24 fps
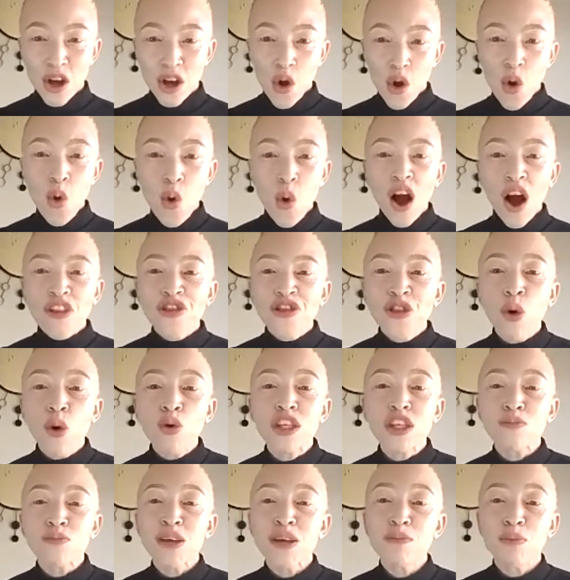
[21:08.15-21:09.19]
Who are
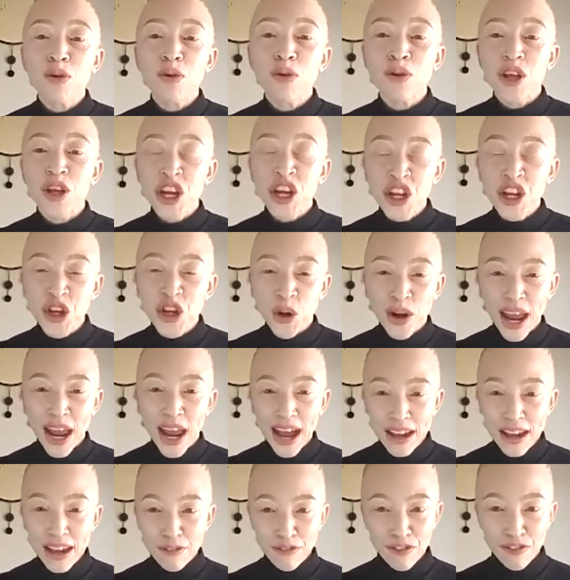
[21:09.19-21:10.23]
those people in your
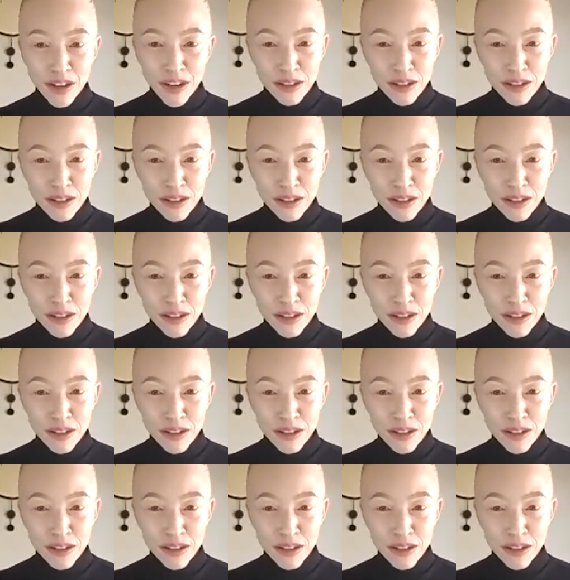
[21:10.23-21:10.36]
life?